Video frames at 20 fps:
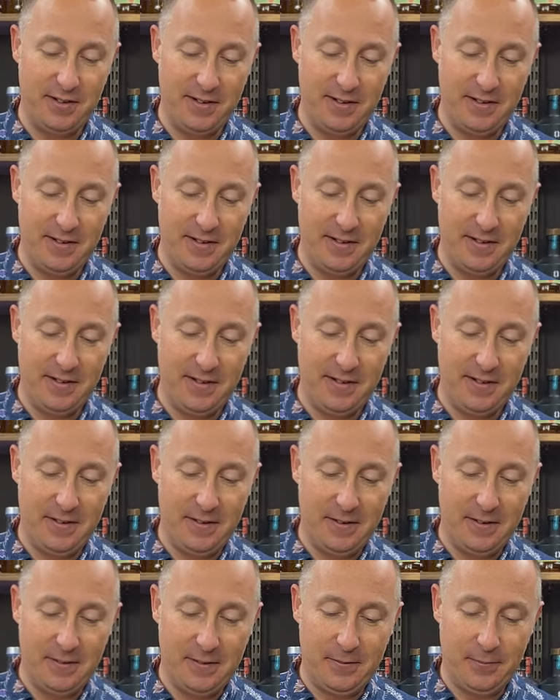
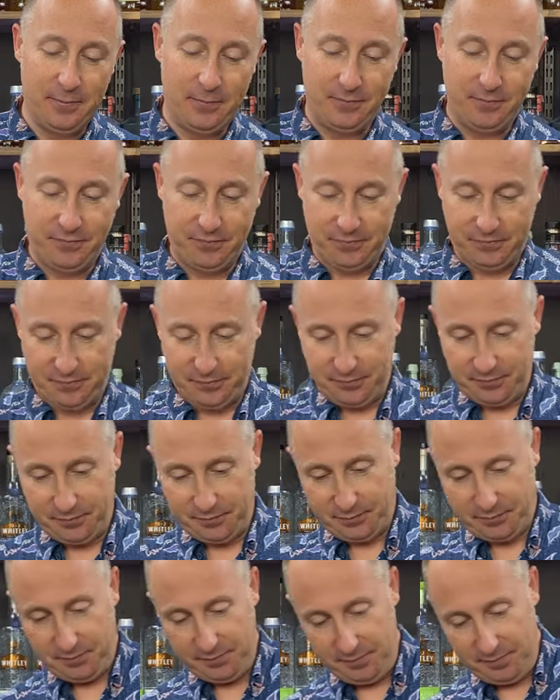No one is speaking in this clip.